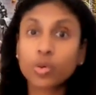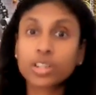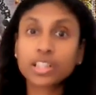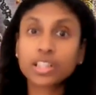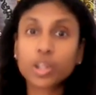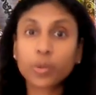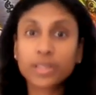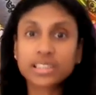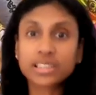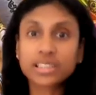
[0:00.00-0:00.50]
No
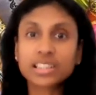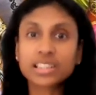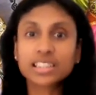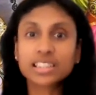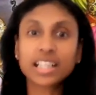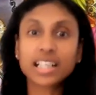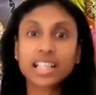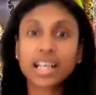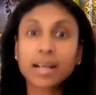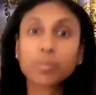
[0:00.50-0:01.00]
other
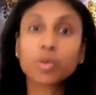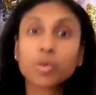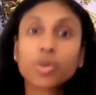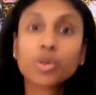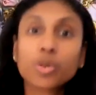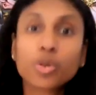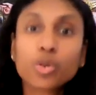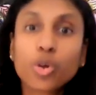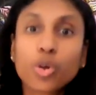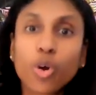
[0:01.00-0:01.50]
questions, then I'm
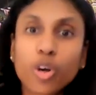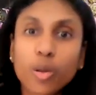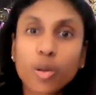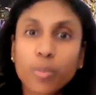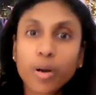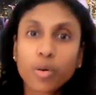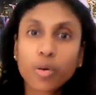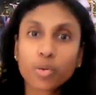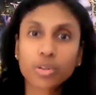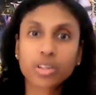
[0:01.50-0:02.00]
going to talk
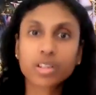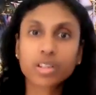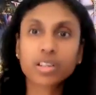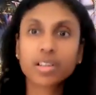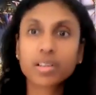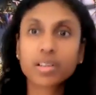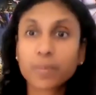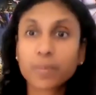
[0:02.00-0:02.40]
about